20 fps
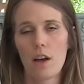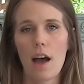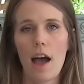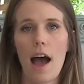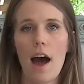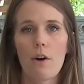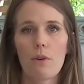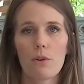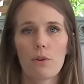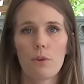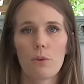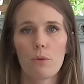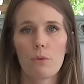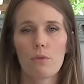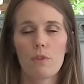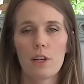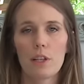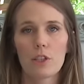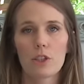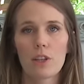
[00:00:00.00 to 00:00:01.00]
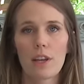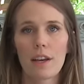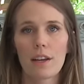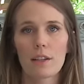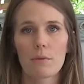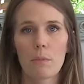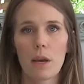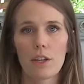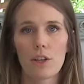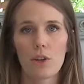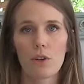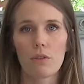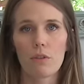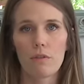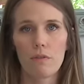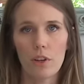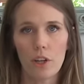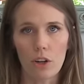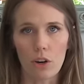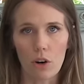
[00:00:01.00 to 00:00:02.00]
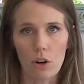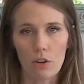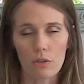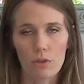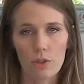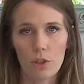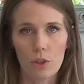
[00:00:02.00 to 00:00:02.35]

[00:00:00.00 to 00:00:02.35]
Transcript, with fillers: How do these things make you feel?